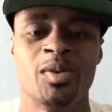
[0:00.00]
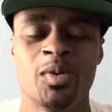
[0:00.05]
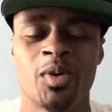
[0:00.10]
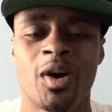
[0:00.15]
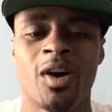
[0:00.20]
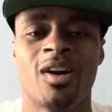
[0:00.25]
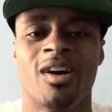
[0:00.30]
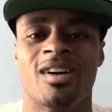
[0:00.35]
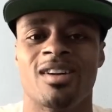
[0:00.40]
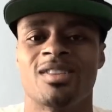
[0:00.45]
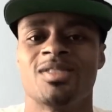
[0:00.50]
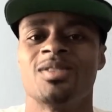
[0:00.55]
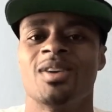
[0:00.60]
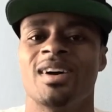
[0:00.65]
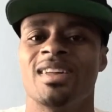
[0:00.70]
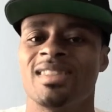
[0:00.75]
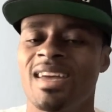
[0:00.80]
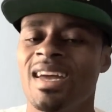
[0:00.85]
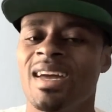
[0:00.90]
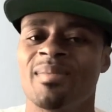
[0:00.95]
new car. You're
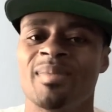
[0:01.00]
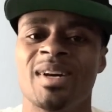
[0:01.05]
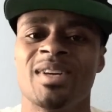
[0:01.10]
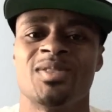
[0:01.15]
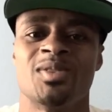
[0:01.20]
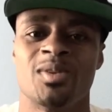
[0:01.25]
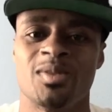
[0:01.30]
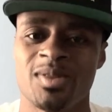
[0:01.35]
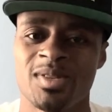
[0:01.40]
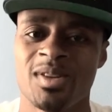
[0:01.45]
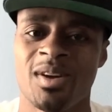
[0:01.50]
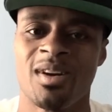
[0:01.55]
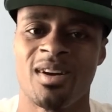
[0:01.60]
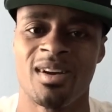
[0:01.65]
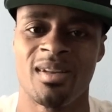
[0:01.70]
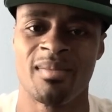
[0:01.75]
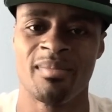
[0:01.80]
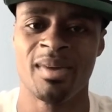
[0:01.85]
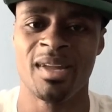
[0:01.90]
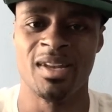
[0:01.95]
like, damn, I ain't drove this
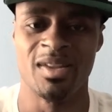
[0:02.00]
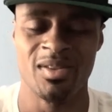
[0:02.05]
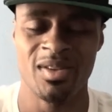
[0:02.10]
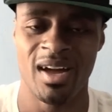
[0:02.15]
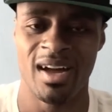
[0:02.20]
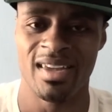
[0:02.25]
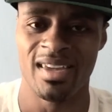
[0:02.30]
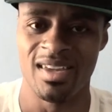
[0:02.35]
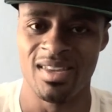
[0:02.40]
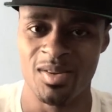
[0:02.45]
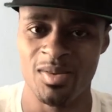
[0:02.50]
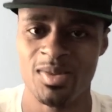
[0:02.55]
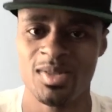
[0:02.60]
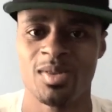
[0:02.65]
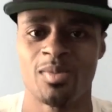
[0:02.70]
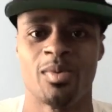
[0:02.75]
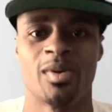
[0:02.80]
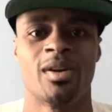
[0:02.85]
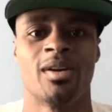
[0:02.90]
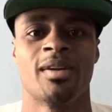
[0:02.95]
car in a minute. You gotta get
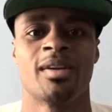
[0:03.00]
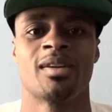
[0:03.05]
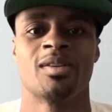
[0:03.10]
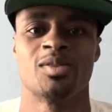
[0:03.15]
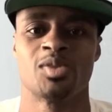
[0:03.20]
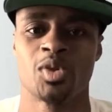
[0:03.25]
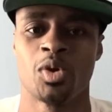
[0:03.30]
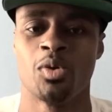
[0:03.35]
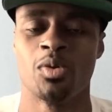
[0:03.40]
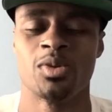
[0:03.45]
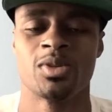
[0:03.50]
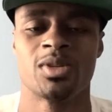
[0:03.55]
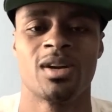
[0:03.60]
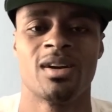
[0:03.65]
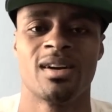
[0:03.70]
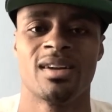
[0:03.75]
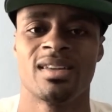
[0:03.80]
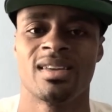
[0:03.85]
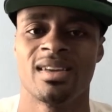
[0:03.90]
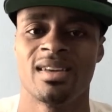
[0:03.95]
used to where all the controls
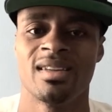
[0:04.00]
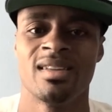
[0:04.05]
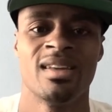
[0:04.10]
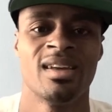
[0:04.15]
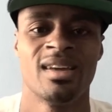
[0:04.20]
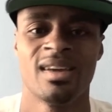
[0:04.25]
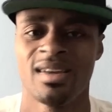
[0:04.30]
are again.